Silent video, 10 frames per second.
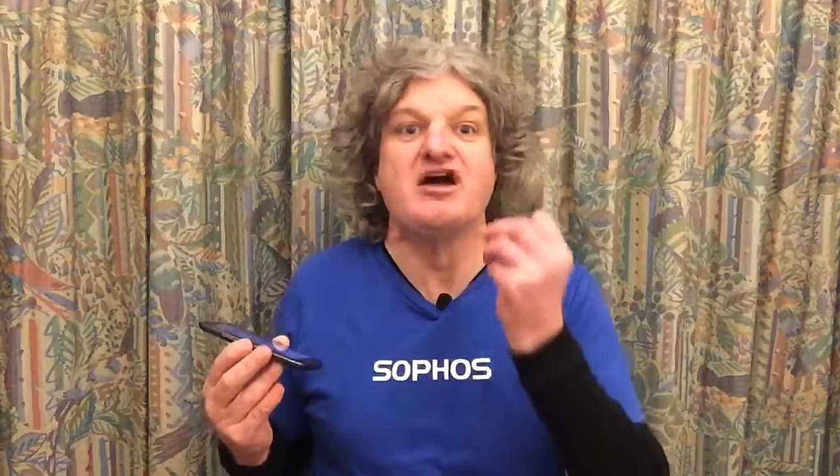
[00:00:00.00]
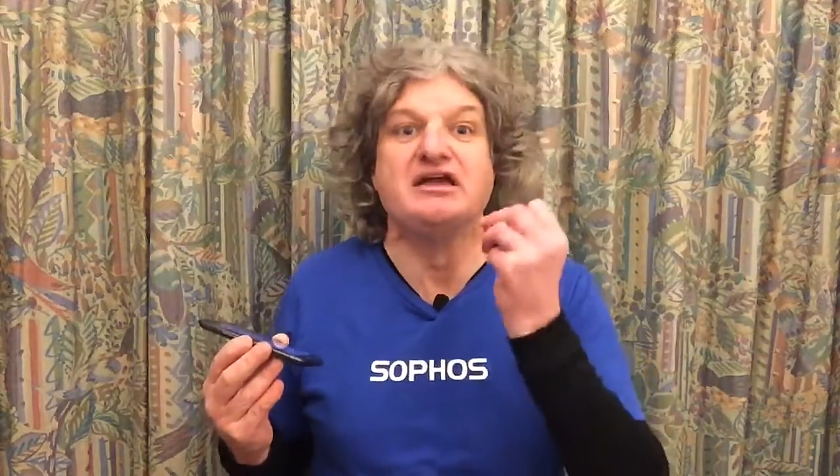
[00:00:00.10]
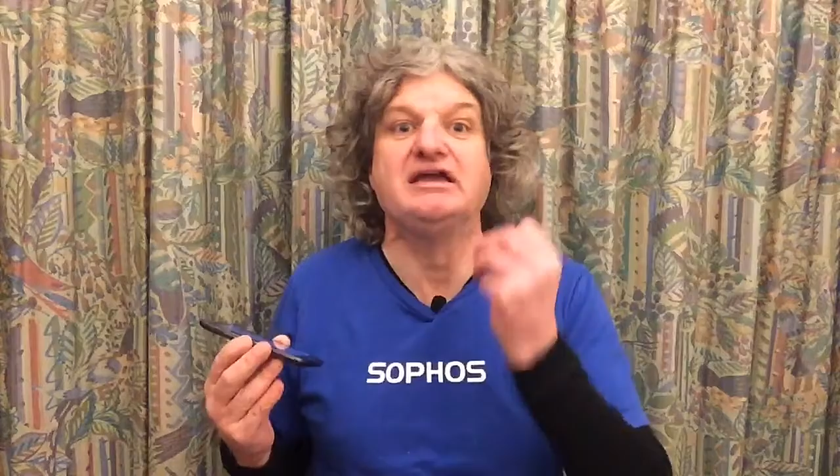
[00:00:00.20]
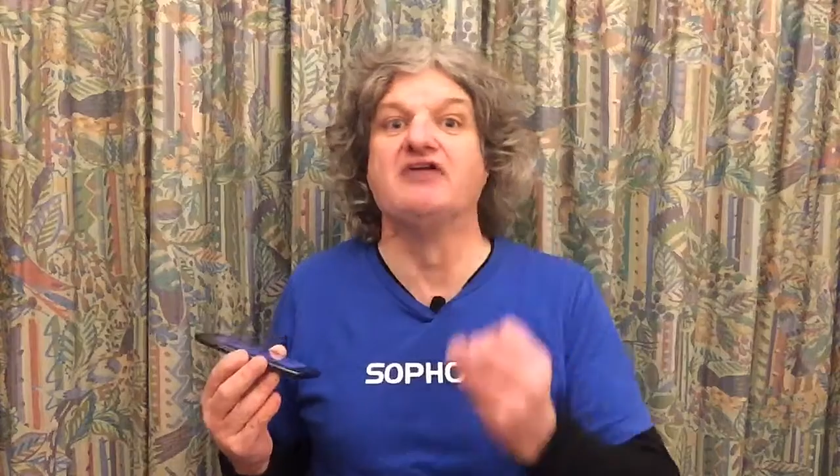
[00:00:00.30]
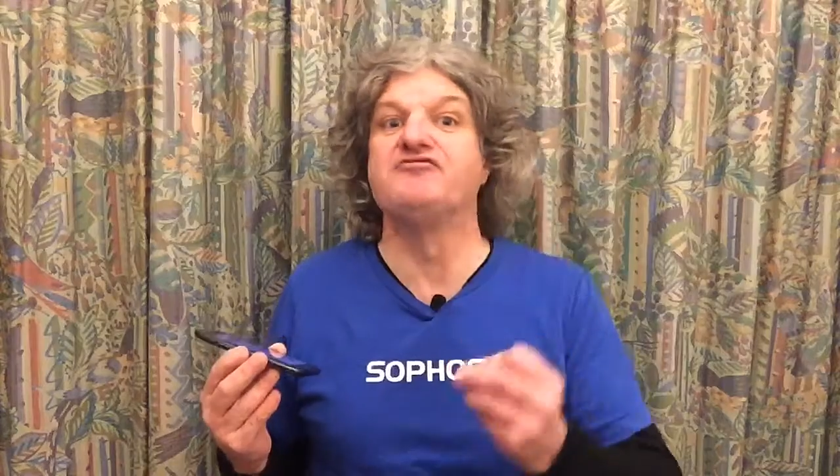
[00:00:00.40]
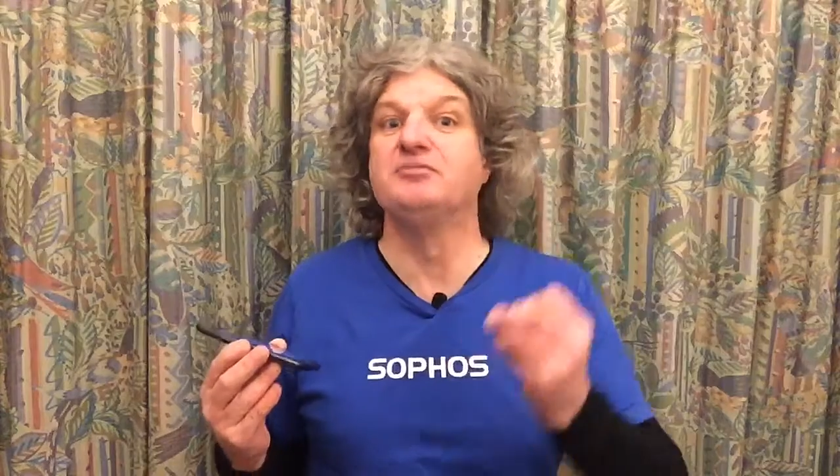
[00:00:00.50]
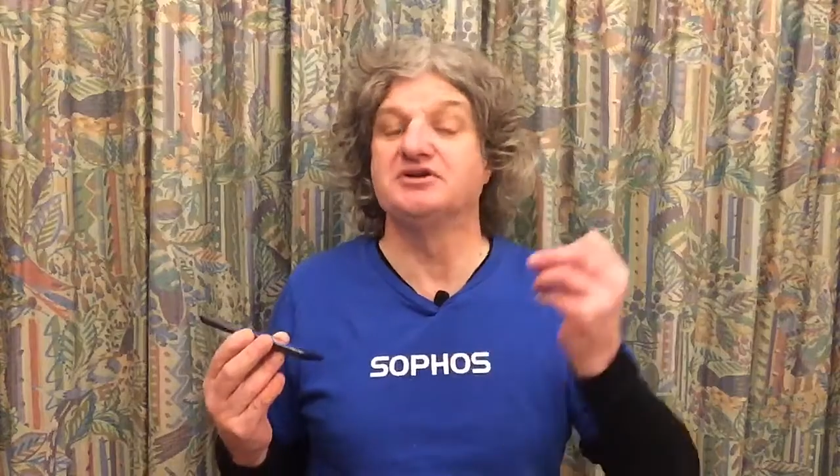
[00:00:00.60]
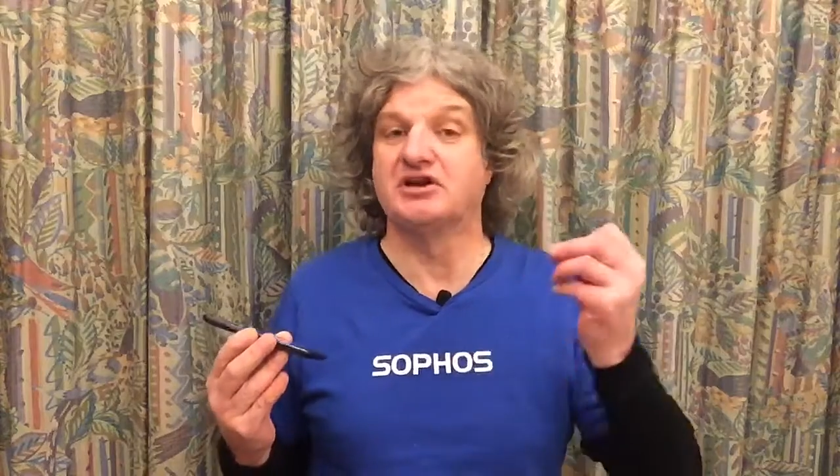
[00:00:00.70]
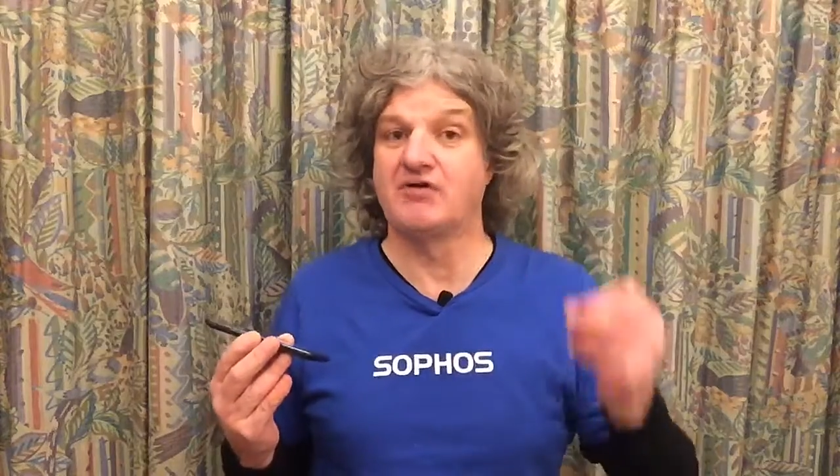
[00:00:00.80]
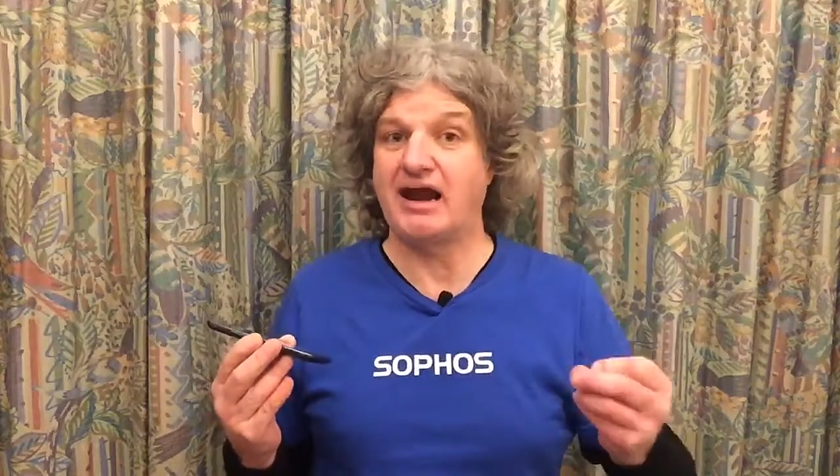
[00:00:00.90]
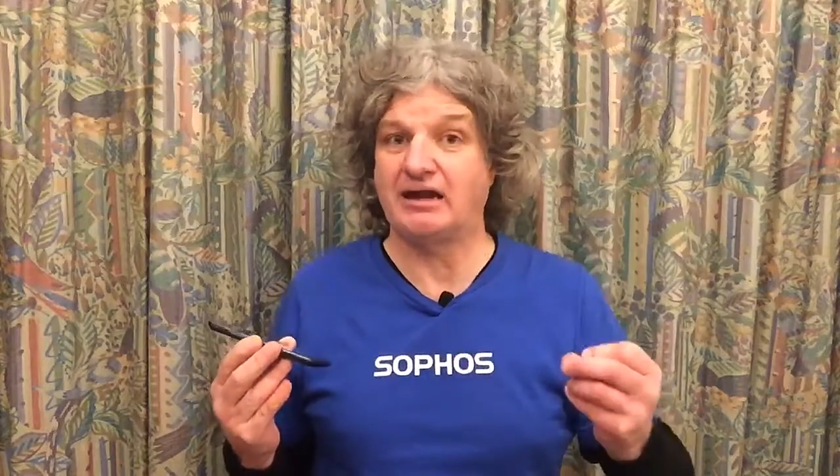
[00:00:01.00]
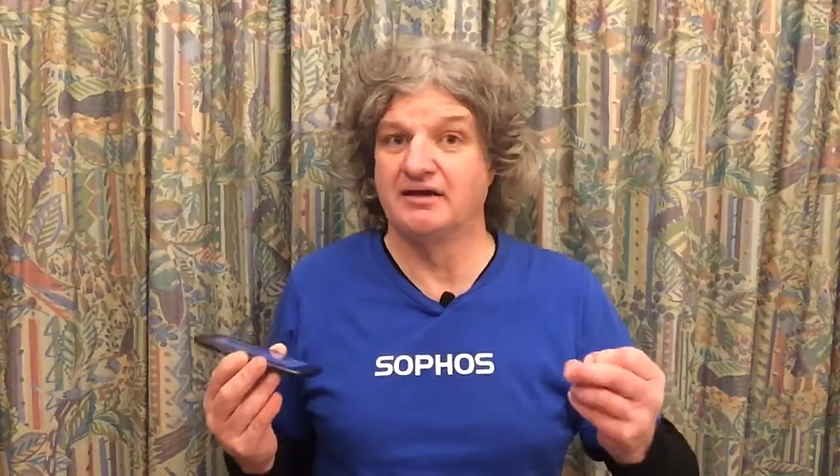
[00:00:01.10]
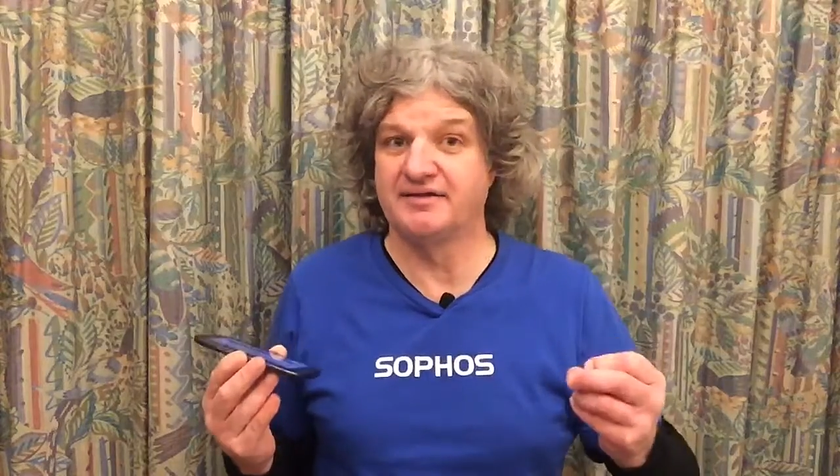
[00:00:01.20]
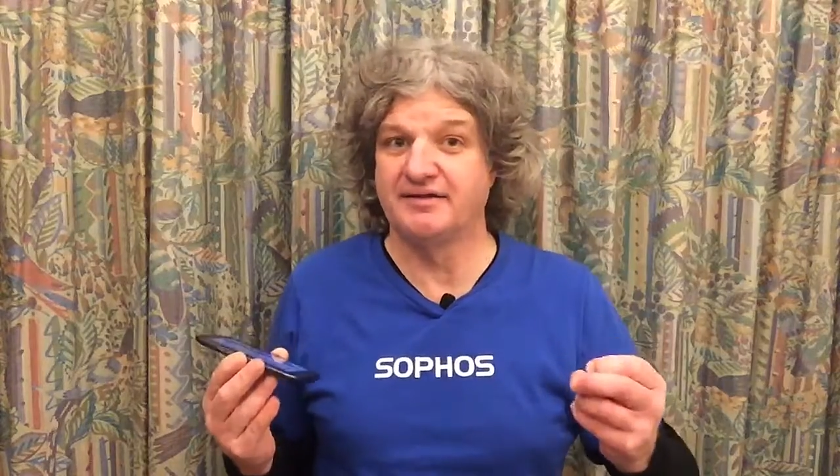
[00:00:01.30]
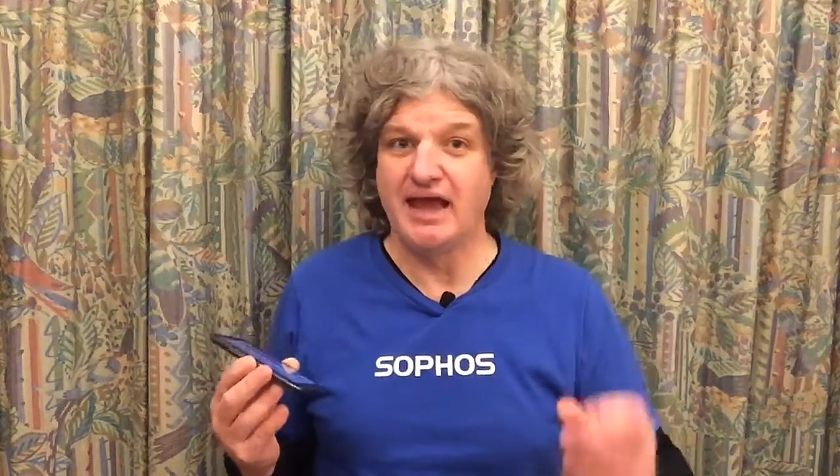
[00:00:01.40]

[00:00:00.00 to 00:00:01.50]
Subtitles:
government correctness